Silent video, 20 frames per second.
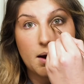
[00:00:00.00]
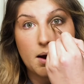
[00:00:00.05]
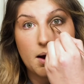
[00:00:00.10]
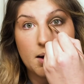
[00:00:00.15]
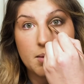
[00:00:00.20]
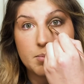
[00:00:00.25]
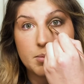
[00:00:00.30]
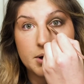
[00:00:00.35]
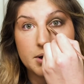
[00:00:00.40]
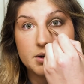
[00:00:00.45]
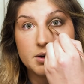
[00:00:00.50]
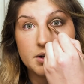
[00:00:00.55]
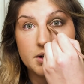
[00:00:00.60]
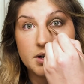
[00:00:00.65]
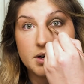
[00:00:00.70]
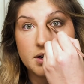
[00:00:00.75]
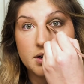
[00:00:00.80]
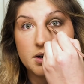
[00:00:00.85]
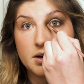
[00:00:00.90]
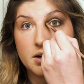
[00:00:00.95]
up
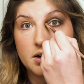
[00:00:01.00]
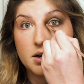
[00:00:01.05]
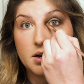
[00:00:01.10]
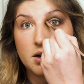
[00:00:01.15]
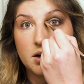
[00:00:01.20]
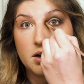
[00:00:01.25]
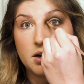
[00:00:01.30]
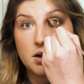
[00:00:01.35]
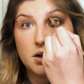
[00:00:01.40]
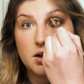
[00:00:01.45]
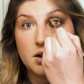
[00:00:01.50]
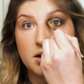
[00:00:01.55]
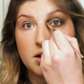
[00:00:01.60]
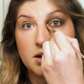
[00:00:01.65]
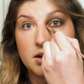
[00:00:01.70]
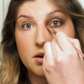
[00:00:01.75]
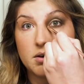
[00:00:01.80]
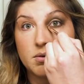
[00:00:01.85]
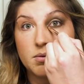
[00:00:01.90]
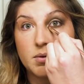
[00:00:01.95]
under
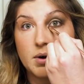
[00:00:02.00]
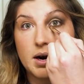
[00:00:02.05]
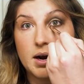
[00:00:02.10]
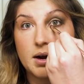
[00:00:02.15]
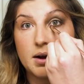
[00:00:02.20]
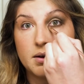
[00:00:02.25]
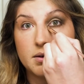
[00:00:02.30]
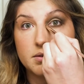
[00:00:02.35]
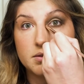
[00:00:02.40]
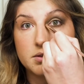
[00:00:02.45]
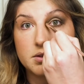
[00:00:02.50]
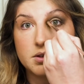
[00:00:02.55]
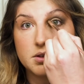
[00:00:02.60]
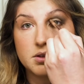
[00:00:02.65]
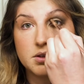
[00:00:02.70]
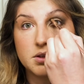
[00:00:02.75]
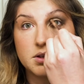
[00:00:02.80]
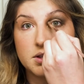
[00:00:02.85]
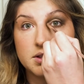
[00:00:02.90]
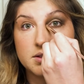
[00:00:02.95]
and around
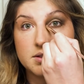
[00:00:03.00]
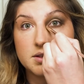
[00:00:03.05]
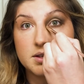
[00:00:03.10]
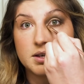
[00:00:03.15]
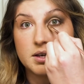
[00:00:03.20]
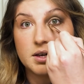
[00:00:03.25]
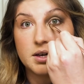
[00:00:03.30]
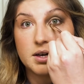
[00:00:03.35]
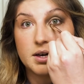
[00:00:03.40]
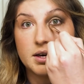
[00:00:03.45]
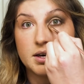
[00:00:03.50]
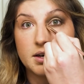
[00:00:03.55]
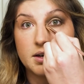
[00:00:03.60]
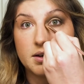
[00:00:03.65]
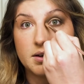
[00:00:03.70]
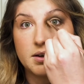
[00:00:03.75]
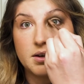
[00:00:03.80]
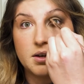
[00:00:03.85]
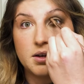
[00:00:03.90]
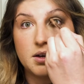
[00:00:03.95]
this
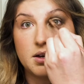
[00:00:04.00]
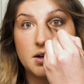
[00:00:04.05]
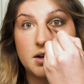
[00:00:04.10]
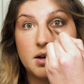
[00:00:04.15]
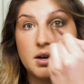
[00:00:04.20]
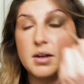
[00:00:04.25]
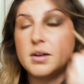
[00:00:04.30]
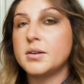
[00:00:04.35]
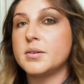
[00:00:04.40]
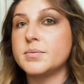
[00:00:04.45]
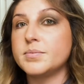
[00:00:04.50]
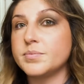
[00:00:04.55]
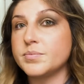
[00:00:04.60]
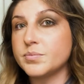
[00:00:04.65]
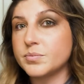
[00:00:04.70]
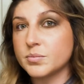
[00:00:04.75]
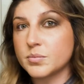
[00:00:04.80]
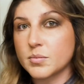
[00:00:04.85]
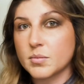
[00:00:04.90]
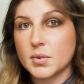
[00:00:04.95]
area.
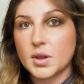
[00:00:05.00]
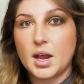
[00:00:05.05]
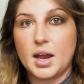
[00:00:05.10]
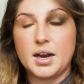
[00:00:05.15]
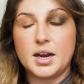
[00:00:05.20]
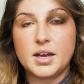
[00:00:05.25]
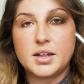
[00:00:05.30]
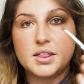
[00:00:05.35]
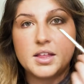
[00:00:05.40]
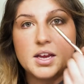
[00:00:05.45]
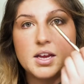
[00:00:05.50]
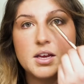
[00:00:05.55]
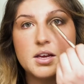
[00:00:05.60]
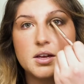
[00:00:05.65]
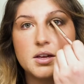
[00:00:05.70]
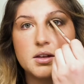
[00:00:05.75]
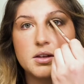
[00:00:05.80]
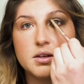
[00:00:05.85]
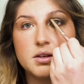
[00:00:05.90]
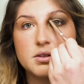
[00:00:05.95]
And I
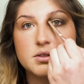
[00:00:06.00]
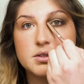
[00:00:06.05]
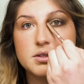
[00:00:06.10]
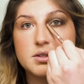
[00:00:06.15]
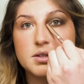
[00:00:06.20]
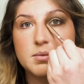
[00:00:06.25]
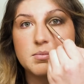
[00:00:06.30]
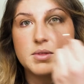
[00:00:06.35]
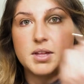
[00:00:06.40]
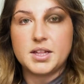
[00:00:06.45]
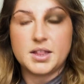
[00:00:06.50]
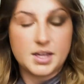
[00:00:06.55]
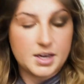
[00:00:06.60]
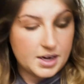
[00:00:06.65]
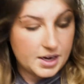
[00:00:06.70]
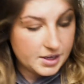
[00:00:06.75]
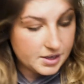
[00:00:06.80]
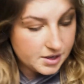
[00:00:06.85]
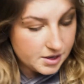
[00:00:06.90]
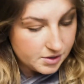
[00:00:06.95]
think something that
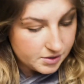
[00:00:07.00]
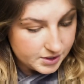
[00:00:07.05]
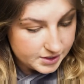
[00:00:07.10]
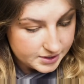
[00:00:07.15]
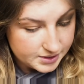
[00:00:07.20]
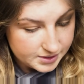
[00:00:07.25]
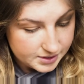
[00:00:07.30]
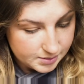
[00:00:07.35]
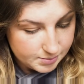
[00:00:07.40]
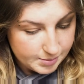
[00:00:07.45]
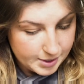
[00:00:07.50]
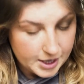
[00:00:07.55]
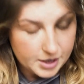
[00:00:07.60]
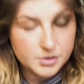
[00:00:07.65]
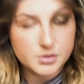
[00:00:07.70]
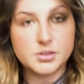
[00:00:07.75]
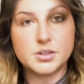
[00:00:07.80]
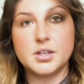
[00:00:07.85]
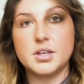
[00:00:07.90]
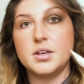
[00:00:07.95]
I noticed
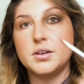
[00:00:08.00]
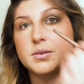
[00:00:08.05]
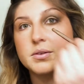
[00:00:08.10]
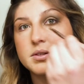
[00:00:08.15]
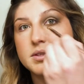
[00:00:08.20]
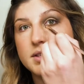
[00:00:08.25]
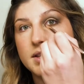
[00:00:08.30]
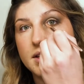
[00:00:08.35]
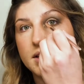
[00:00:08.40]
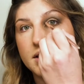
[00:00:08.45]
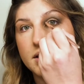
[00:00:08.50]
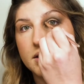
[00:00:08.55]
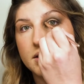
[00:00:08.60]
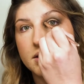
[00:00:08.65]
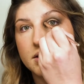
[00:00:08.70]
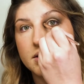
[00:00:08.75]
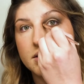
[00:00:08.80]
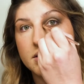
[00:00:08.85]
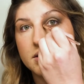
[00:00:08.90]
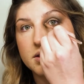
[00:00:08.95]
about
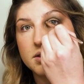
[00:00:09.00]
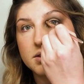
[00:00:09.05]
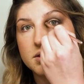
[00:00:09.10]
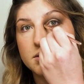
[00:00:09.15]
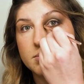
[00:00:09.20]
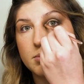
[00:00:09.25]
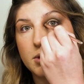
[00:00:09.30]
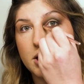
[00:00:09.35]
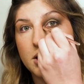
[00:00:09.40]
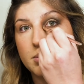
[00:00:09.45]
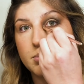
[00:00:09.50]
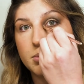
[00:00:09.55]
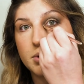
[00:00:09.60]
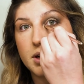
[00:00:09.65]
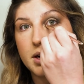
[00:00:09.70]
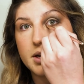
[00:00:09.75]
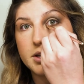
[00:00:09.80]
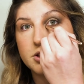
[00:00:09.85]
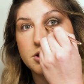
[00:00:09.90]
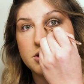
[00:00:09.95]
using the small
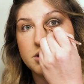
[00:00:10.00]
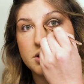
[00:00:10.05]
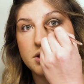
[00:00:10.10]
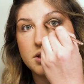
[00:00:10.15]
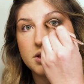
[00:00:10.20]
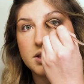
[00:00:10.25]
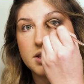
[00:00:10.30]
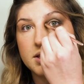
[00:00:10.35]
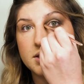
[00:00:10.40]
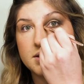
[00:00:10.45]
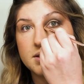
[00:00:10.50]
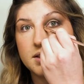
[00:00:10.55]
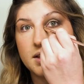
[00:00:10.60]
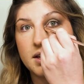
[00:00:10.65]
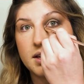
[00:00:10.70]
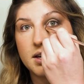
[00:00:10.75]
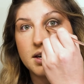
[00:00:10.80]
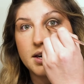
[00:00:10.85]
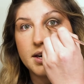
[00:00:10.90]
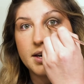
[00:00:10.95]
brush in this
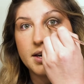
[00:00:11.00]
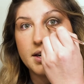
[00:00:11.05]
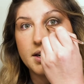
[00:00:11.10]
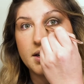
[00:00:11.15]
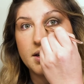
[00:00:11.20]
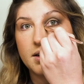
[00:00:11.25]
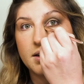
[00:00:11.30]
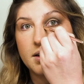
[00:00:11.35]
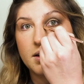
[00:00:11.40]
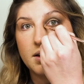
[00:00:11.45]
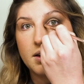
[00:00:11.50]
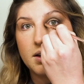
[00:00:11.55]
area